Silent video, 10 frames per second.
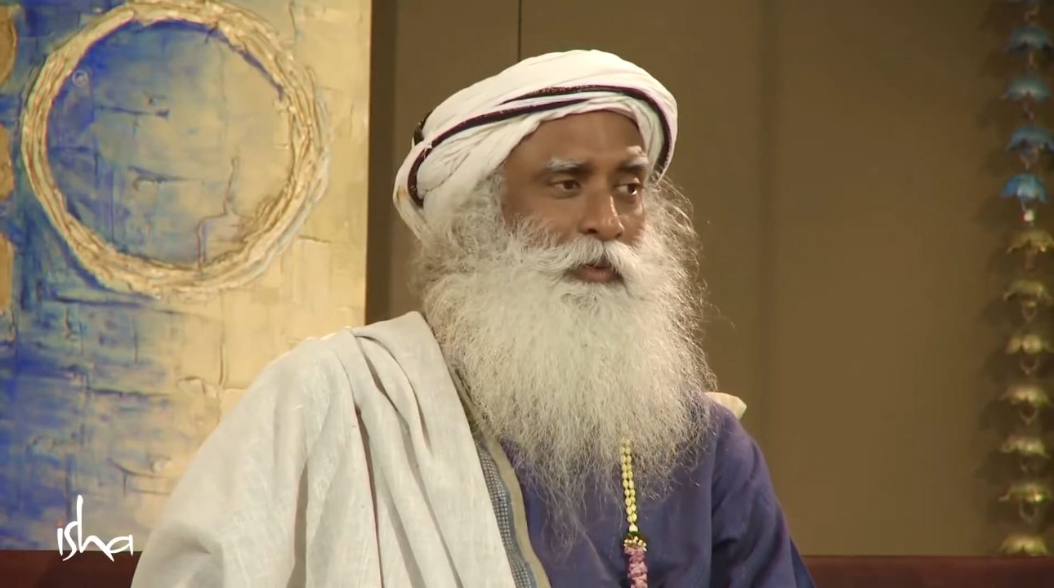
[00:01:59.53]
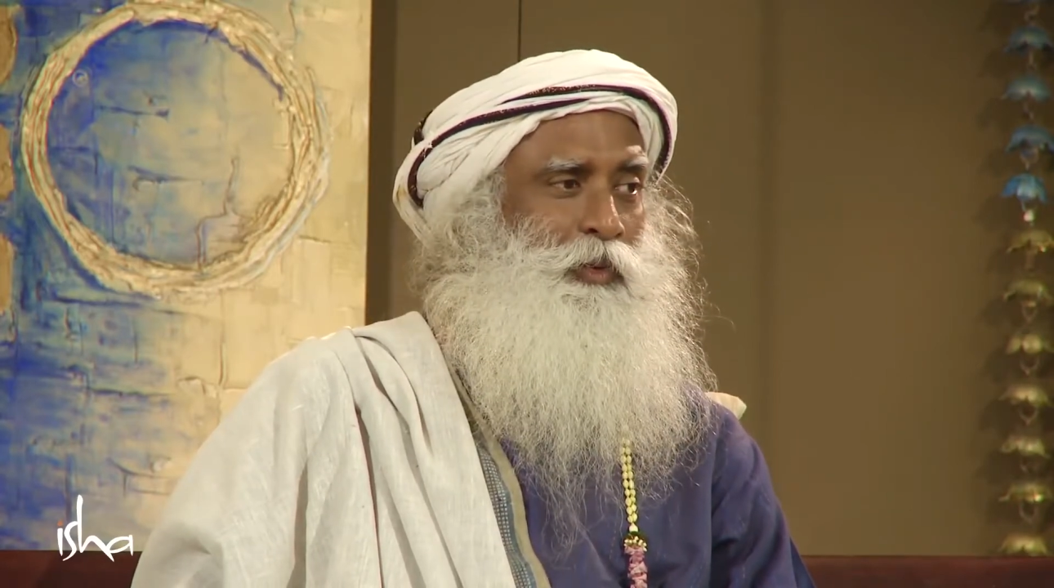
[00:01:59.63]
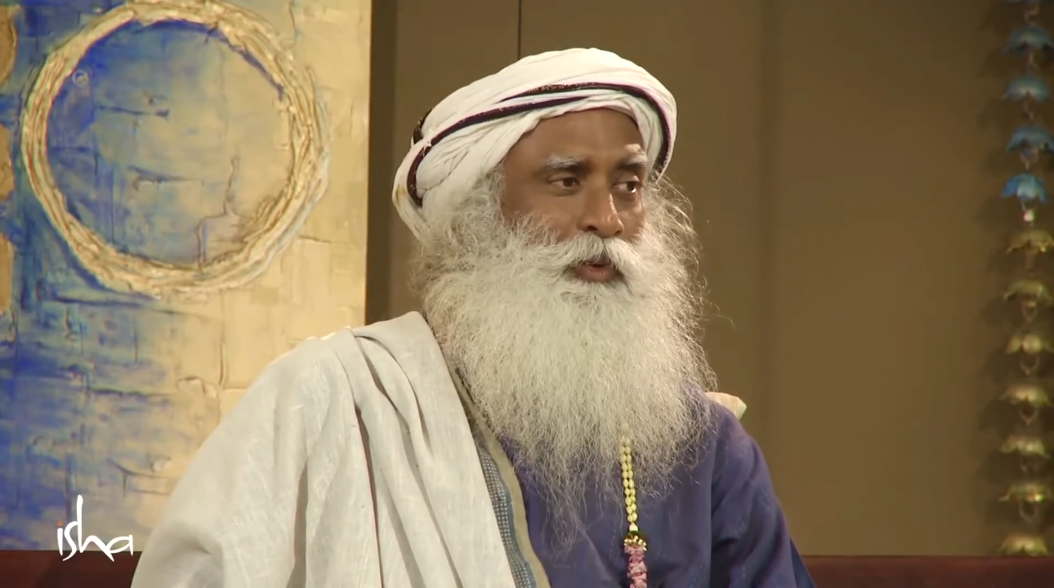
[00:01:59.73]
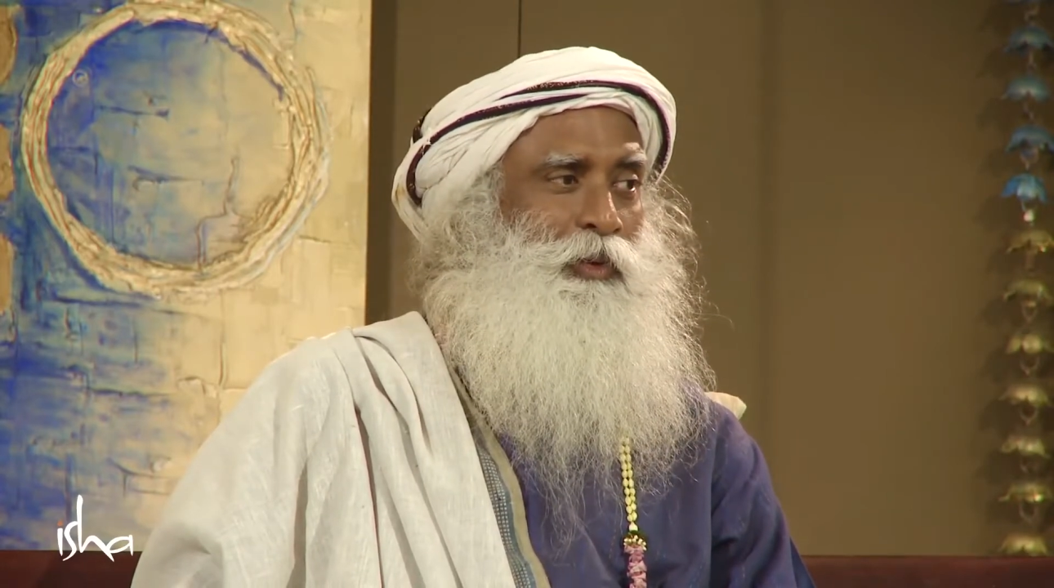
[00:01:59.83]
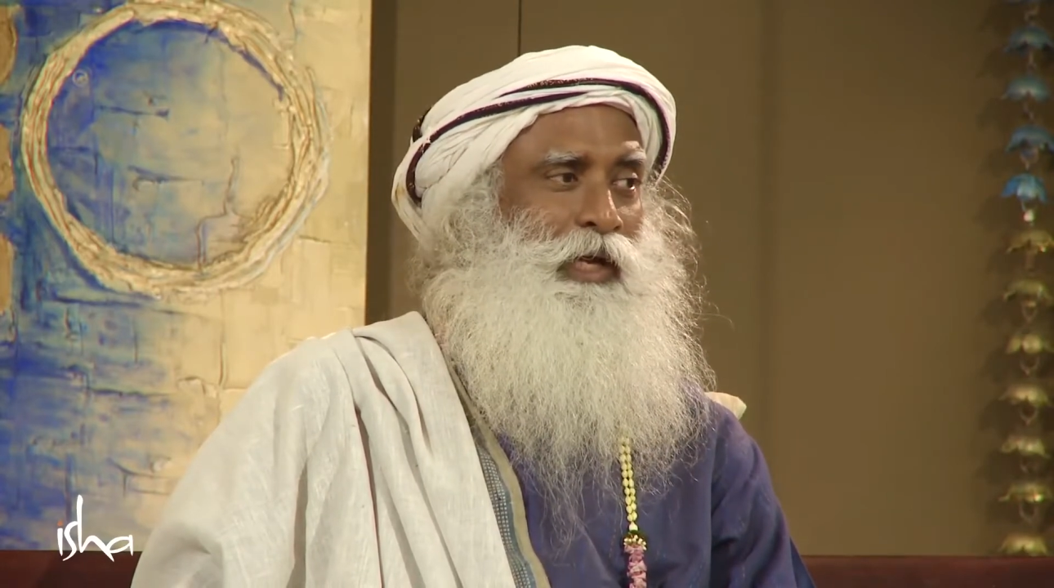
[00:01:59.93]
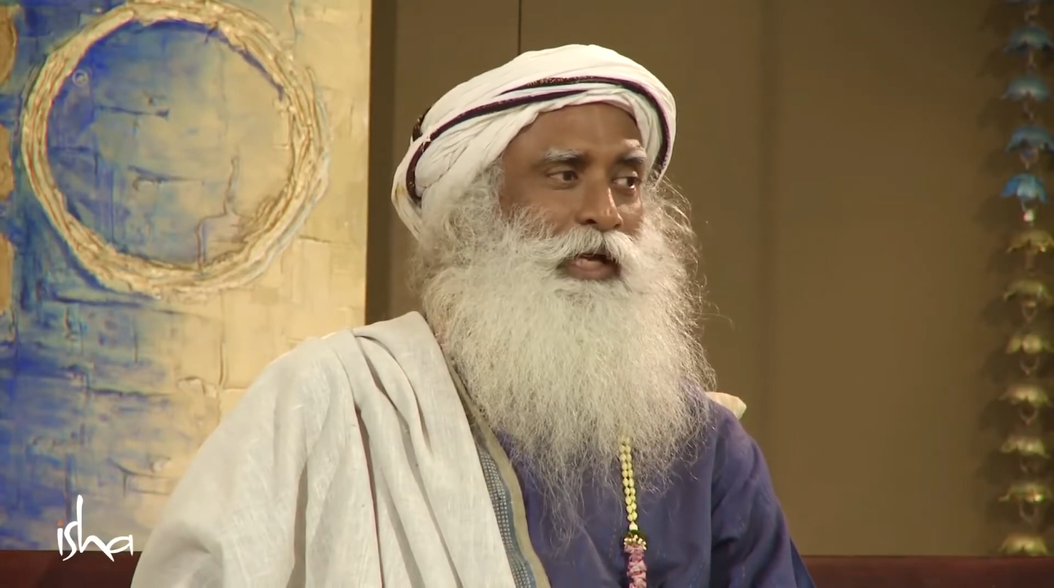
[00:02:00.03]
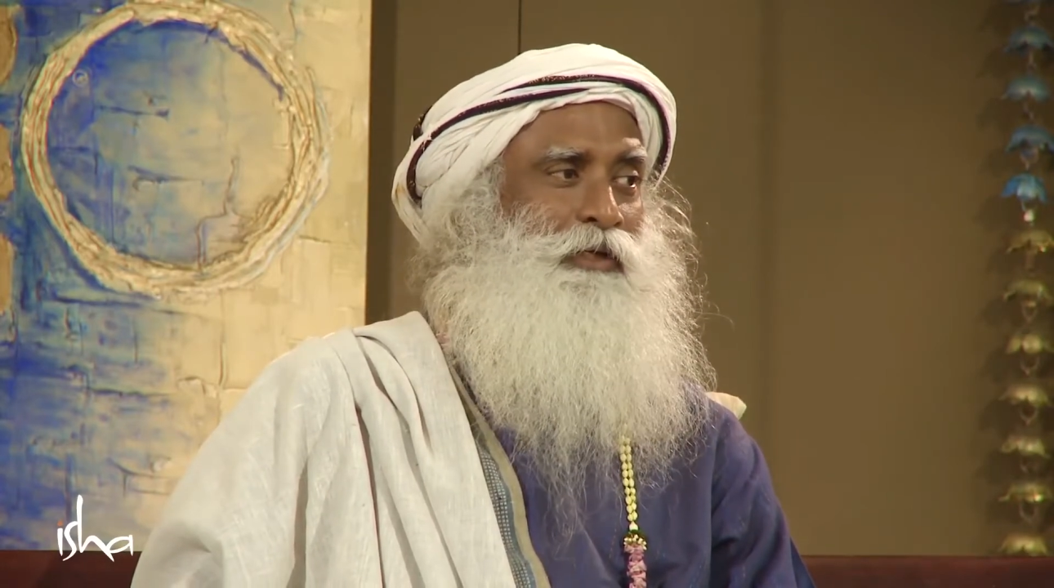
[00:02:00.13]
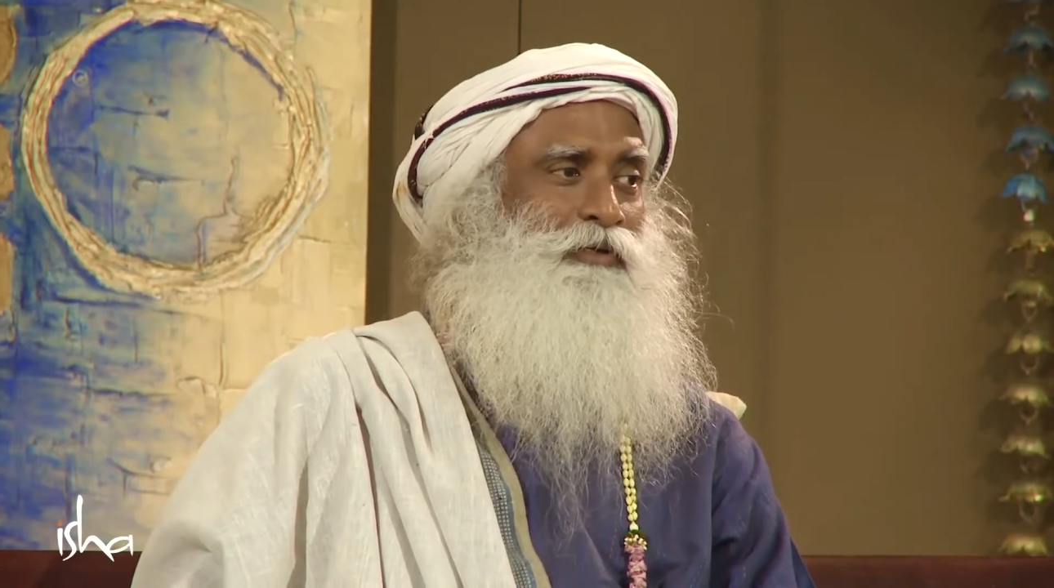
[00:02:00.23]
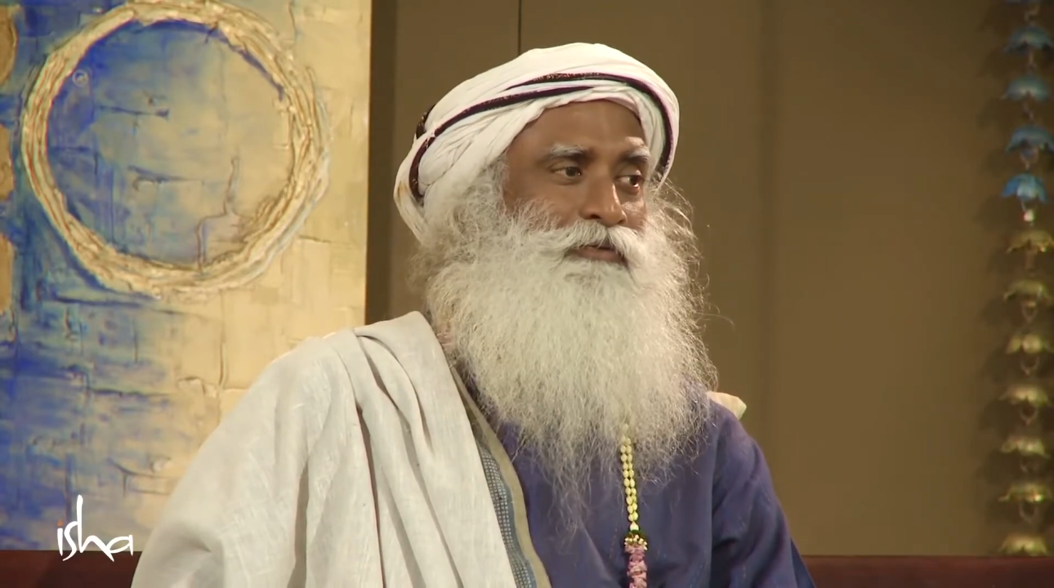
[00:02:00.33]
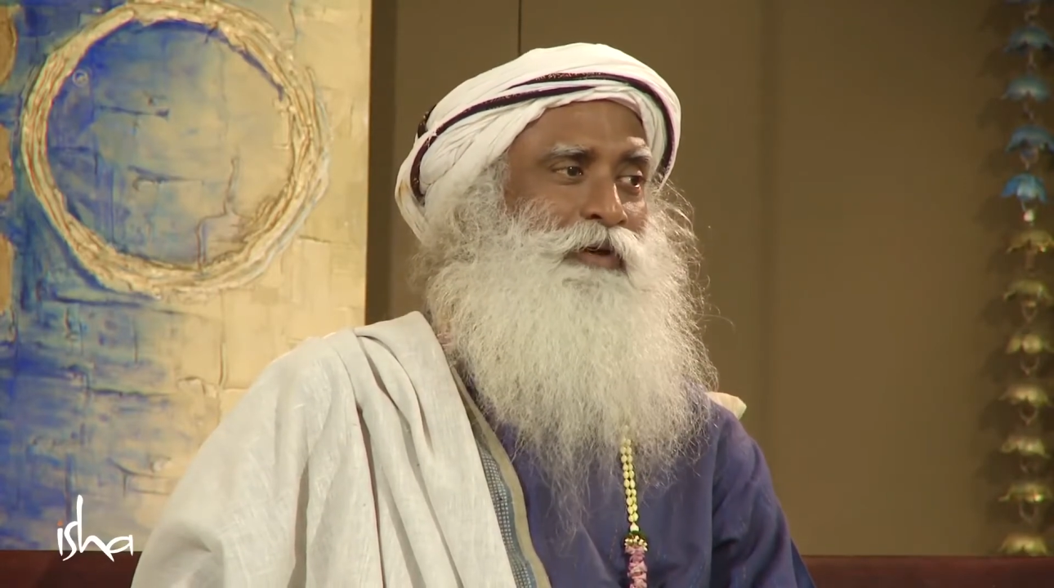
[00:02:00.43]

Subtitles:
would you like to